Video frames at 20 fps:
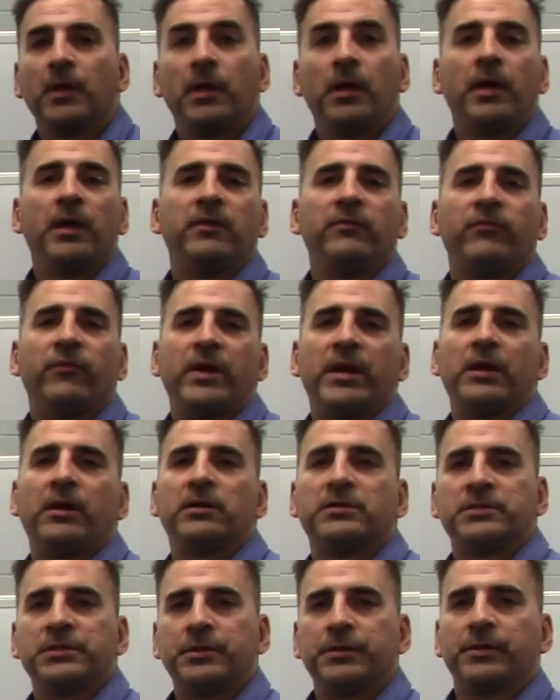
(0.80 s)
Hey, Frank
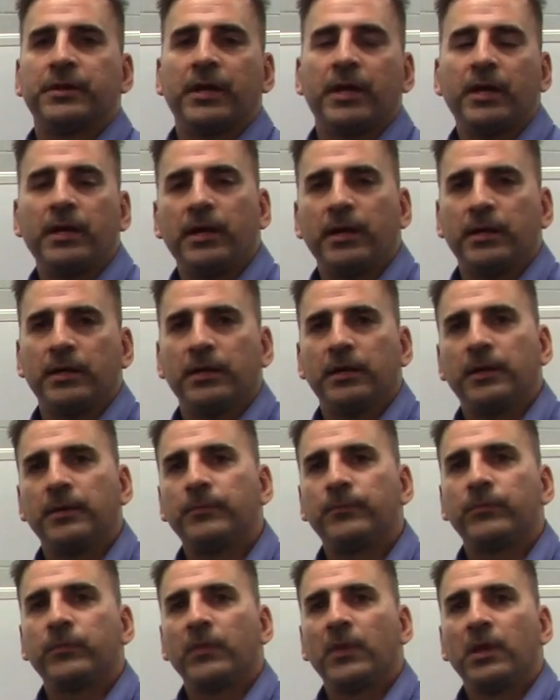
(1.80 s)
Garza here again,
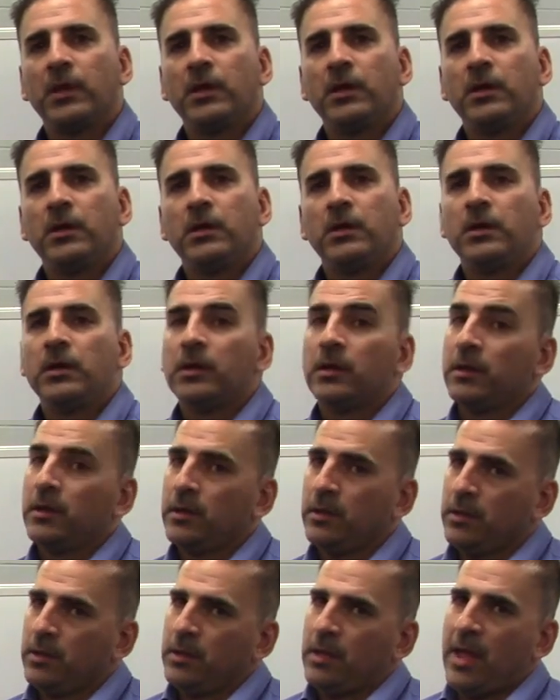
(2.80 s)
and
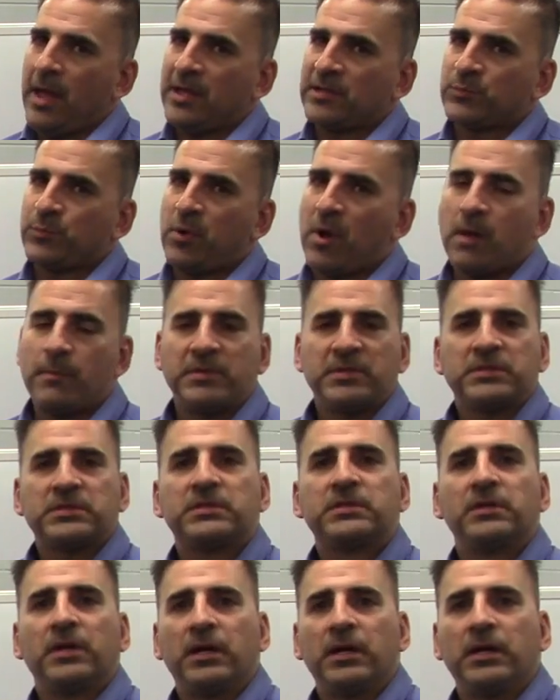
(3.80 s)
as
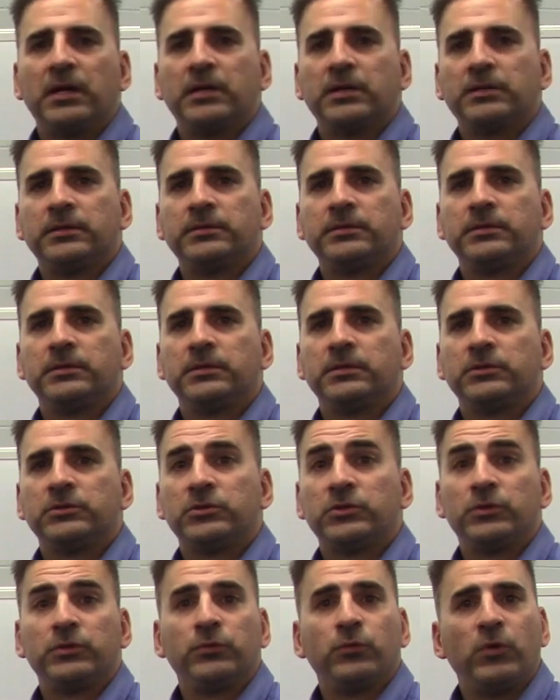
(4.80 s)
promised,
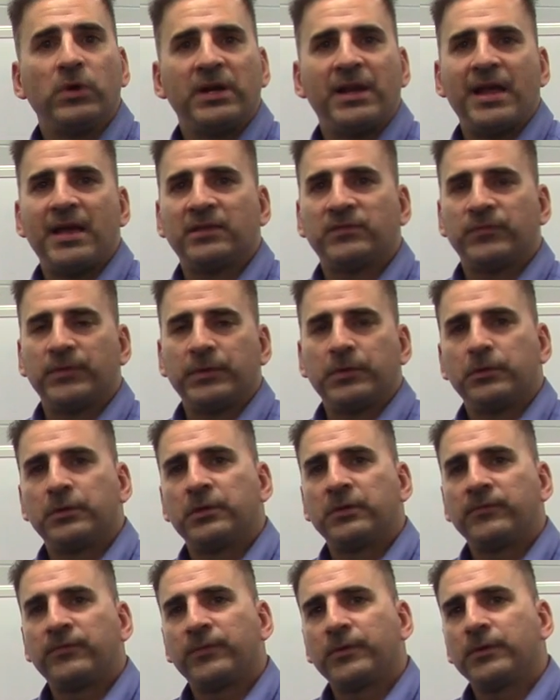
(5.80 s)
shooting one last video
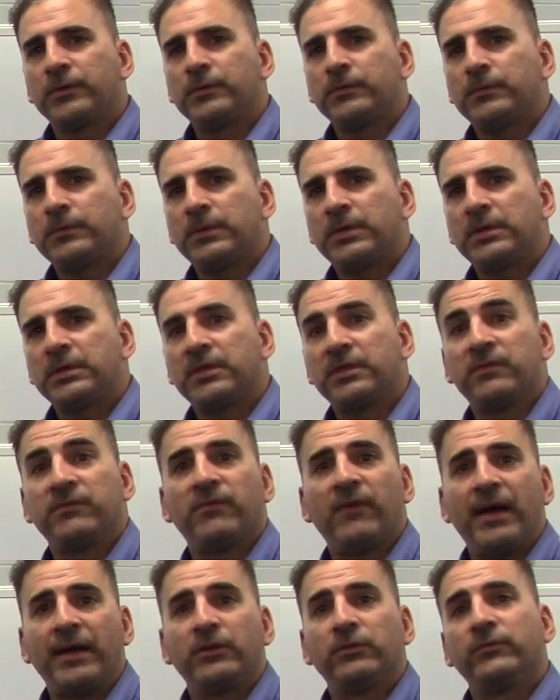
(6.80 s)
here for you, the
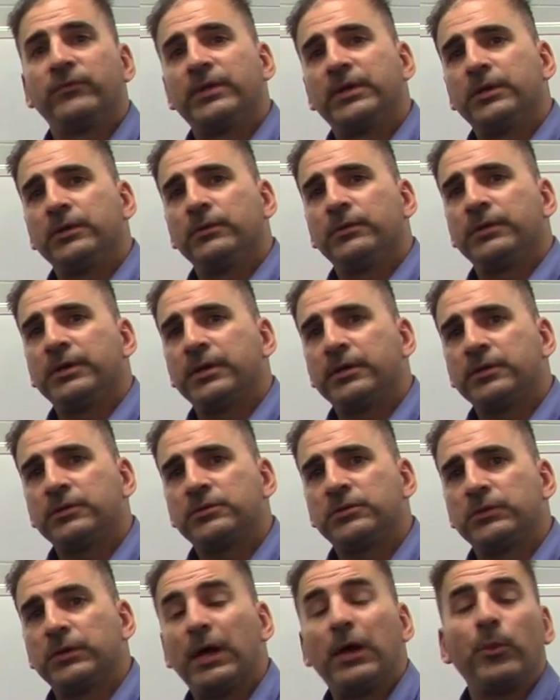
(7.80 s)
final video here
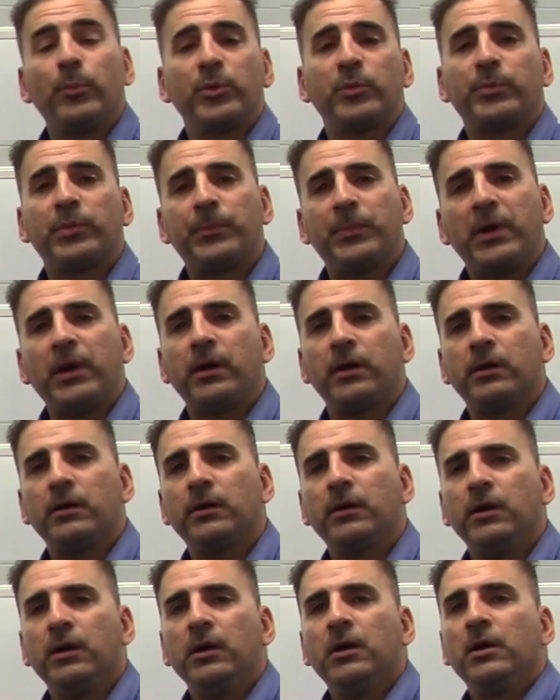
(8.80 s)
to help you
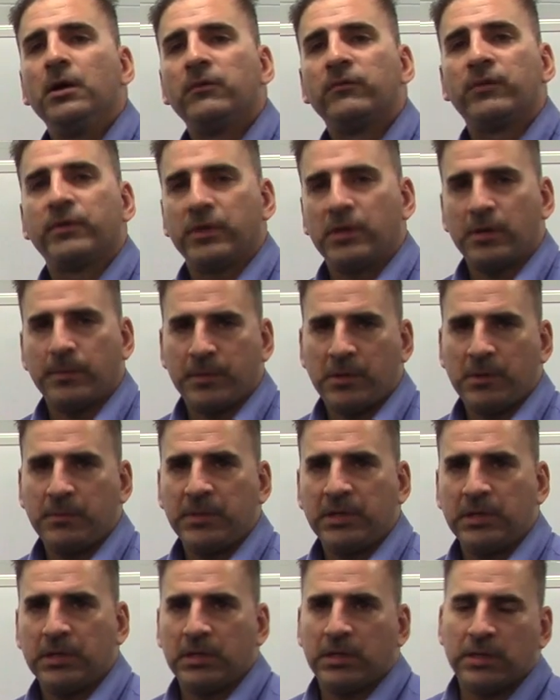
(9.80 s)
prepare for the
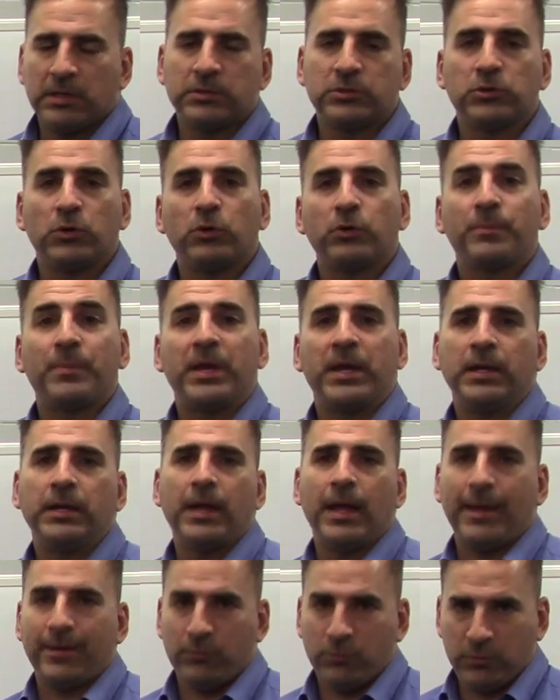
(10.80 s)
upcoming shoulder pain
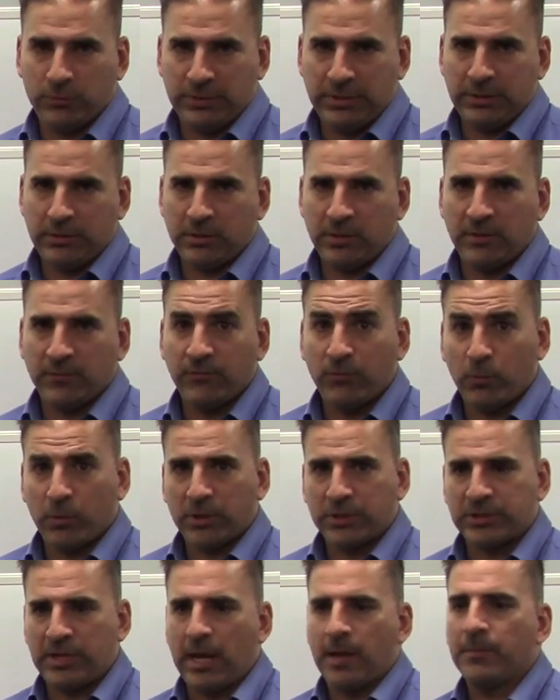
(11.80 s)
and rotator cuff
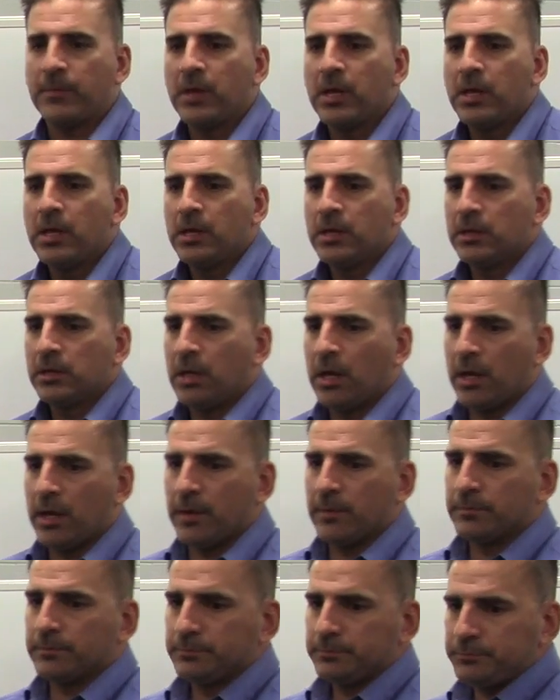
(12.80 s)
workshop.
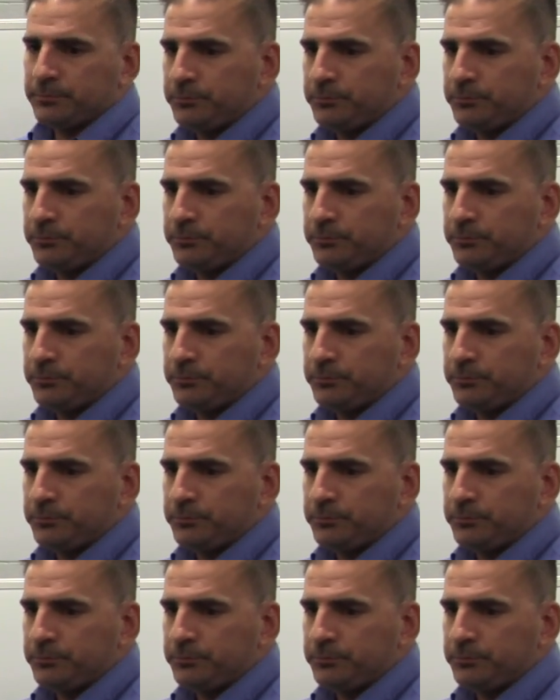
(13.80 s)
And